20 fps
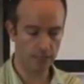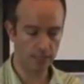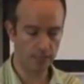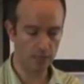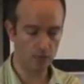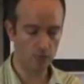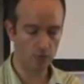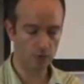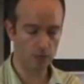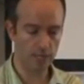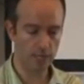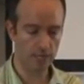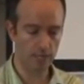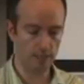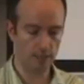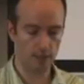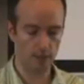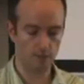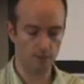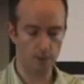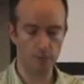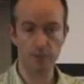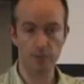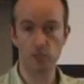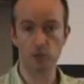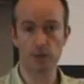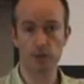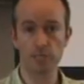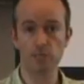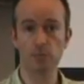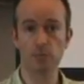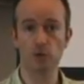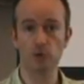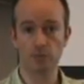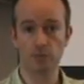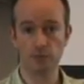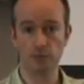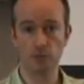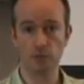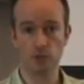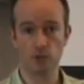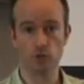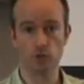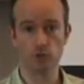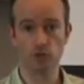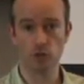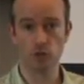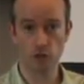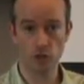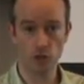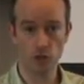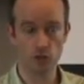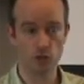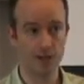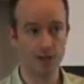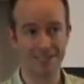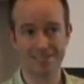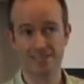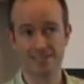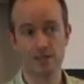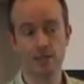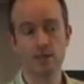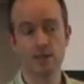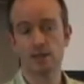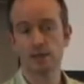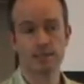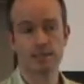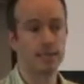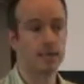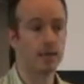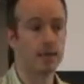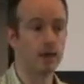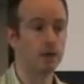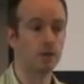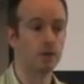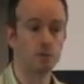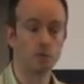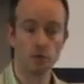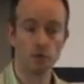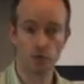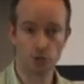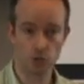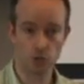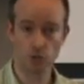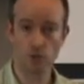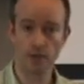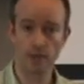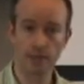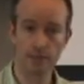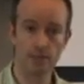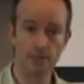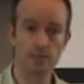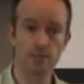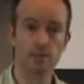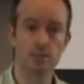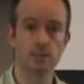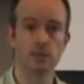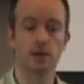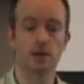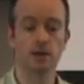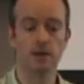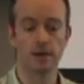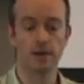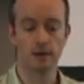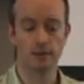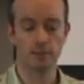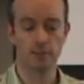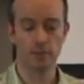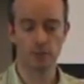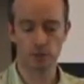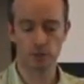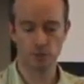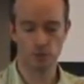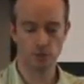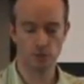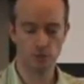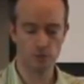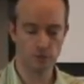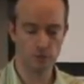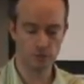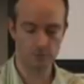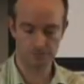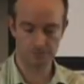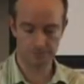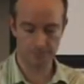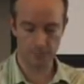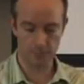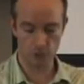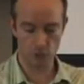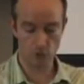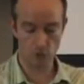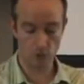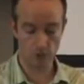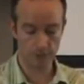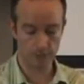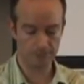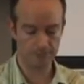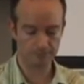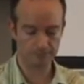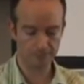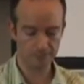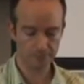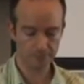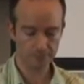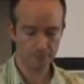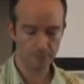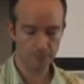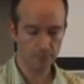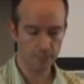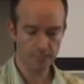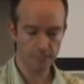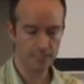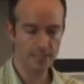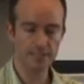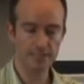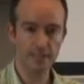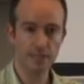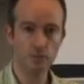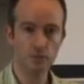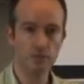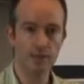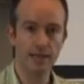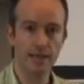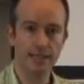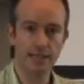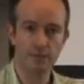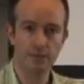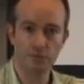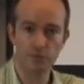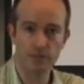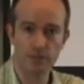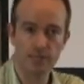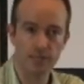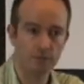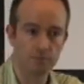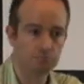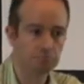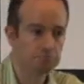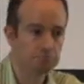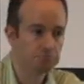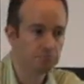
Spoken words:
negotiate public transport infrastructure contracts, say a number of trains, metros, and so on. Since they do that every